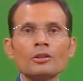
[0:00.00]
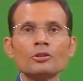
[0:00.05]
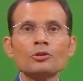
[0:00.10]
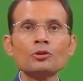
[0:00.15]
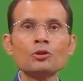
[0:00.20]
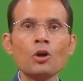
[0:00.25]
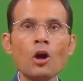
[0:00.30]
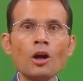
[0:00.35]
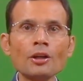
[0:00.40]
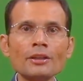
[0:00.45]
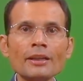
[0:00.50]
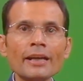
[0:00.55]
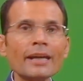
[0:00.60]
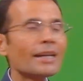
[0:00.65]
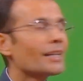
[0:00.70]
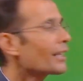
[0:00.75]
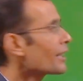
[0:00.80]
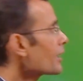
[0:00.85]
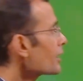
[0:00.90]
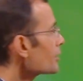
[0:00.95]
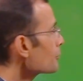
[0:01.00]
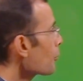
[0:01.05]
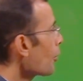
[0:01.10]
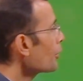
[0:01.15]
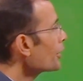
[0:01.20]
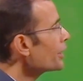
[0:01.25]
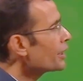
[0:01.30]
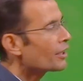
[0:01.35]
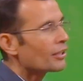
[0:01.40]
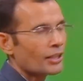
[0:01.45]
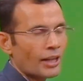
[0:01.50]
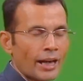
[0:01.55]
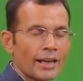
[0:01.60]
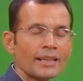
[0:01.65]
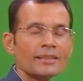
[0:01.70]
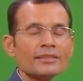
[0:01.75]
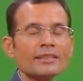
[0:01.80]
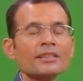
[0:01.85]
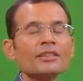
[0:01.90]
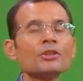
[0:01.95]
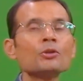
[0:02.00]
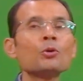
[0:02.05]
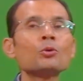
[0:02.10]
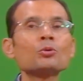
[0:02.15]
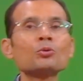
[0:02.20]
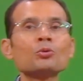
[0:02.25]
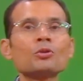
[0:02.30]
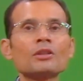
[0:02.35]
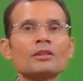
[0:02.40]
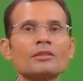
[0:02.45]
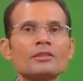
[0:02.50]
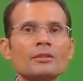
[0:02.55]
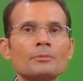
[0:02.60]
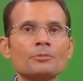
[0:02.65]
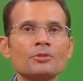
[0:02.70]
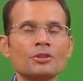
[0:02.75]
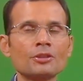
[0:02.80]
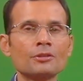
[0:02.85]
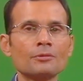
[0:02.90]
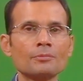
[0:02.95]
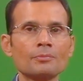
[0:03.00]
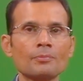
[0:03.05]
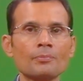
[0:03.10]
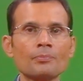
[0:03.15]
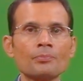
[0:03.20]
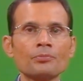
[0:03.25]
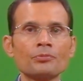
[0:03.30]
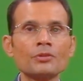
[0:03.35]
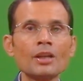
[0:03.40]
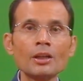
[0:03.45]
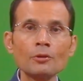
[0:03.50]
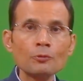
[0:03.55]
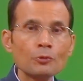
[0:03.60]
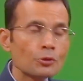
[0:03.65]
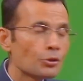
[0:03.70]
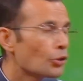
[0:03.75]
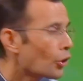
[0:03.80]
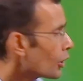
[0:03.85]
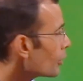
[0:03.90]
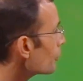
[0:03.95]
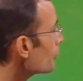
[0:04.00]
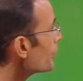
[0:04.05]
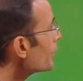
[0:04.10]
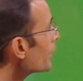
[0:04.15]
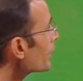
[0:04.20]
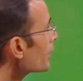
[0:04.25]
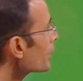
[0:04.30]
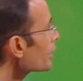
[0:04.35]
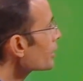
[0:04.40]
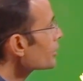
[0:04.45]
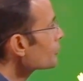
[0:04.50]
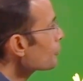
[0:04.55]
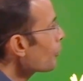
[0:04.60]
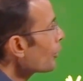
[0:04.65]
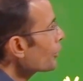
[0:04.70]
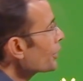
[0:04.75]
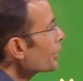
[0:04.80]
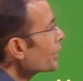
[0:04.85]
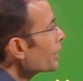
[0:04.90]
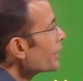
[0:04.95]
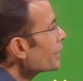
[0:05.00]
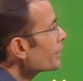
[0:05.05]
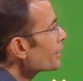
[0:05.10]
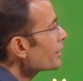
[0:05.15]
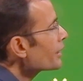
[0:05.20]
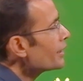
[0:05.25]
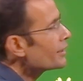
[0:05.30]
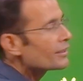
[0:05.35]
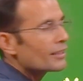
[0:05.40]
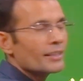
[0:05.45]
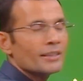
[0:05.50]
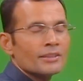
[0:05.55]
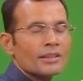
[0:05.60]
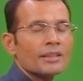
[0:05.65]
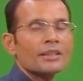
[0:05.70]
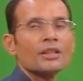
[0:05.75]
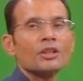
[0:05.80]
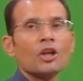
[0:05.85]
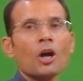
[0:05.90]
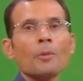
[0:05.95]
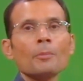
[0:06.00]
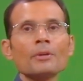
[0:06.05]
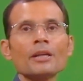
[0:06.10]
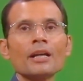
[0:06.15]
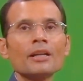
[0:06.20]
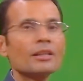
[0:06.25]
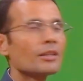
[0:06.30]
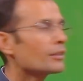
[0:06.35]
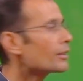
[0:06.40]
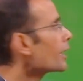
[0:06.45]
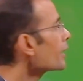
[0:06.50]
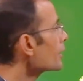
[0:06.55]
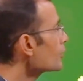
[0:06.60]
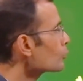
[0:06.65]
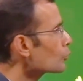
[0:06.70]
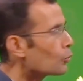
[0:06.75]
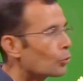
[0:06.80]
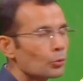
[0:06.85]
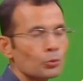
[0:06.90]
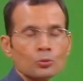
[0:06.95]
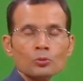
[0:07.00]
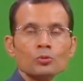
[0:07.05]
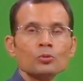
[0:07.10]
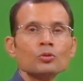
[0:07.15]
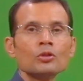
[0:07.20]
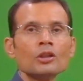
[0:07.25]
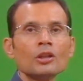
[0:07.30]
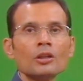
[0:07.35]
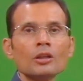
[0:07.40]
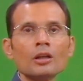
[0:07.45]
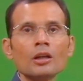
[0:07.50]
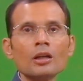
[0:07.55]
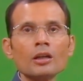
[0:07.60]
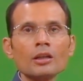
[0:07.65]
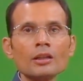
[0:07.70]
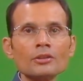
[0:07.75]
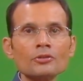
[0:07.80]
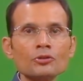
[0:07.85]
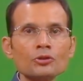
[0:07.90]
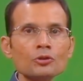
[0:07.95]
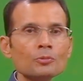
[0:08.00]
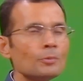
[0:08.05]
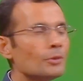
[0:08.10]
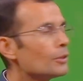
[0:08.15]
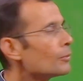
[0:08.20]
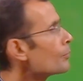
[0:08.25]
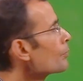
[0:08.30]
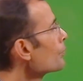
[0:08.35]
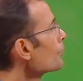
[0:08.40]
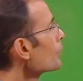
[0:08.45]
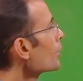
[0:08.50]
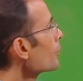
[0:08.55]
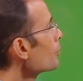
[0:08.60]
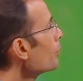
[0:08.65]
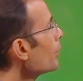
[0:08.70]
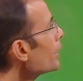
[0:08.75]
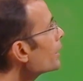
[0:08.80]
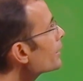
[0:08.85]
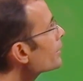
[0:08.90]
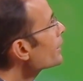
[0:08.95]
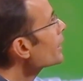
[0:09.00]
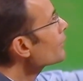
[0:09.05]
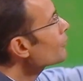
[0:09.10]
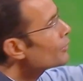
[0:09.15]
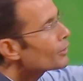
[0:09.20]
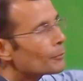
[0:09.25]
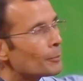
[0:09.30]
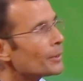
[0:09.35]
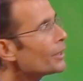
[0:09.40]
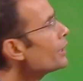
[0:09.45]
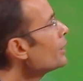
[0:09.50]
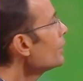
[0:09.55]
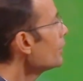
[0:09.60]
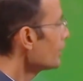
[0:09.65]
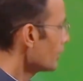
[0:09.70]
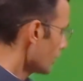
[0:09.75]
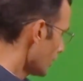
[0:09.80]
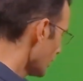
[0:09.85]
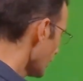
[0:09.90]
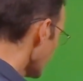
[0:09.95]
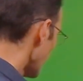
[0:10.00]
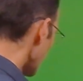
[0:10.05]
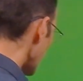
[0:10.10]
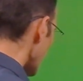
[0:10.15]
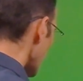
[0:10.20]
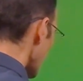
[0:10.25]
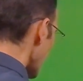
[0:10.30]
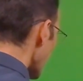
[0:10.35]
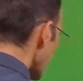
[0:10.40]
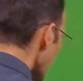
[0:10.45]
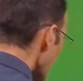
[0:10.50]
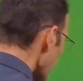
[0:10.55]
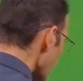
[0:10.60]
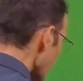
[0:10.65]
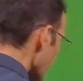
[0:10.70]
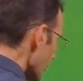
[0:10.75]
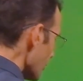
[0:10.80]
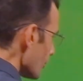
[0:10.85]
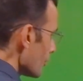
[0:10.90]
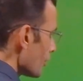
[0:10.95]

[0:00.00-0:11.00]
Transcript: not a corresponding rise in the O2 consumption. There would not be a corresponding increase in the denominator, that is O2 consumed, but there will be a